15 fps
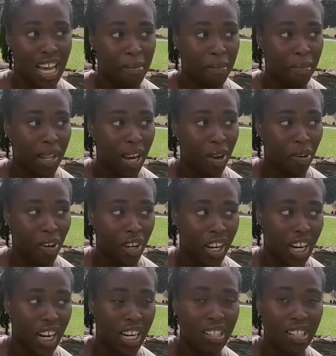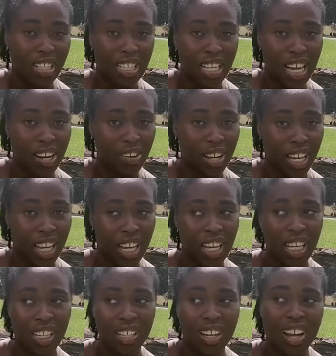apply oil and style your hair
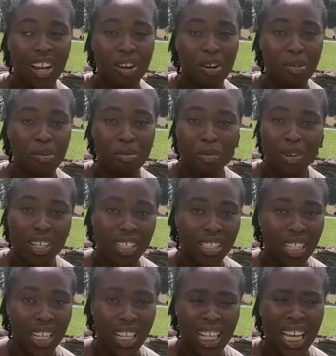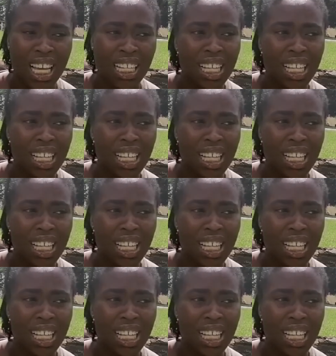in numerous styles.